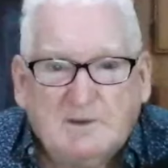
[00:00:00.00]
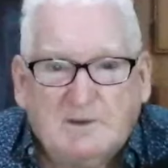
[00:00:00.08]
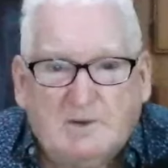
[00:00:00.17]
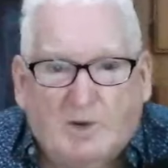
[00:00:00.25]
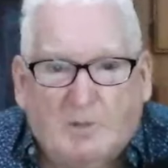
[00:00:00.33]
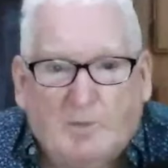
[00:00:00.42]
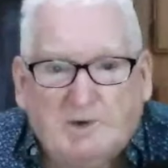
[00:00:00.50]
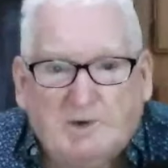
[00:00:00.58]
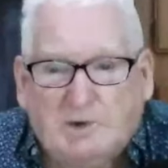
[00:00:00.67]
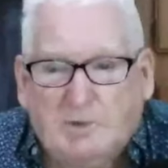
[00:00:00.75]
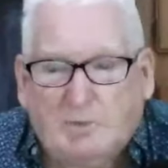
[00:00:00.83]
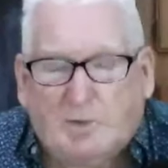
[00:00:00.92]
Not what
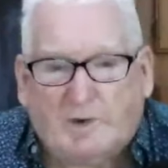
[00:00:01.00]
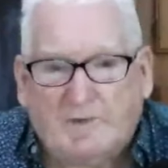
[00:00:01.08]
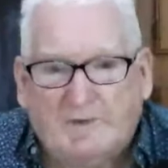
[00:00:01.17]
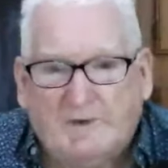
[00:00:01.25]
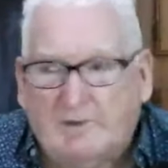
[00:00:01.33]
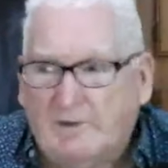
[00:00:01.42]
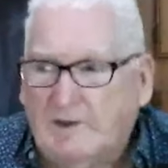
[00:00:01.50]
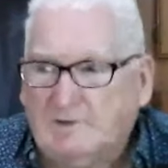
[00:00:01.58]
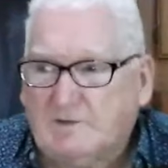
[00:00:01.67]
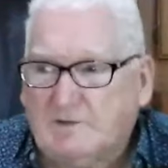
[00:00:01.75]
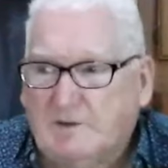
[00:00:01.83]
you want. There is